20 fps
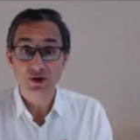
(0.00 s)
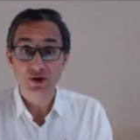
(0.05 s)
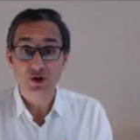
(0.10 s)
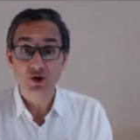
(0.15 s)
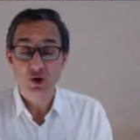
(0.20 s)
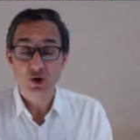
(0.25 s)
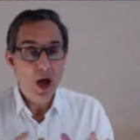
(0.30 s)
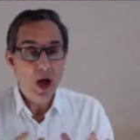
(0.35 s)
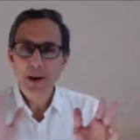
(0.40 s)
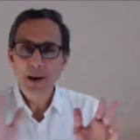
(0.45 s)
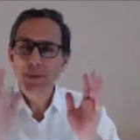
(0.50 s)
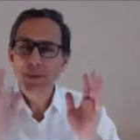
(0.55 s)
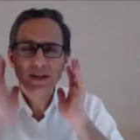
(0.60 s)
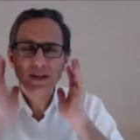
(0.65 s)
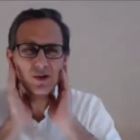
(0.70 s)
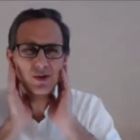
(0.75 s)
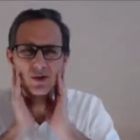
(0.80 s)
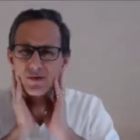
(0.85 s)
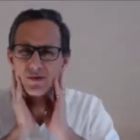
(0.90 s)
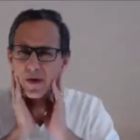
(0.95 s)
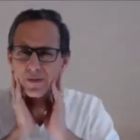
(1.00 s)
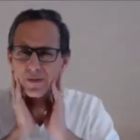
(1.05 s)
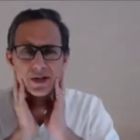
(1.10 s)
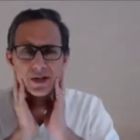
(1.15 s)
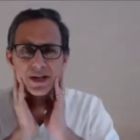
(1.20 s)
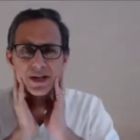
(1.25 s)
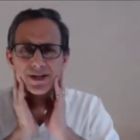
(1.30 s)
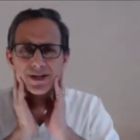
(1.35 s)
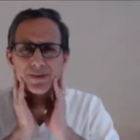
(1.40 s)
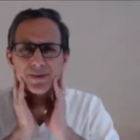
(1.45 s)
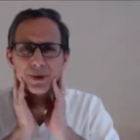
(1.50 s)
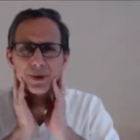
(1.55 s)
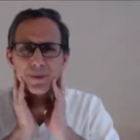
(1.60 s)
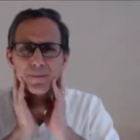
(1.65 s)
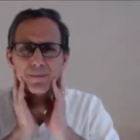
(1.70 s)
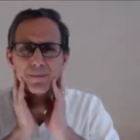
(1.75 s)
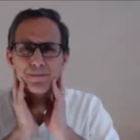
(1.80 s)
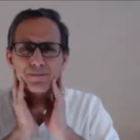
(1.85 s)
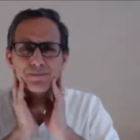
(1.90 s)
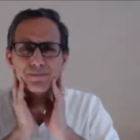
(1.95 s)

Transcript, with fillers: I mean, this was very sensible.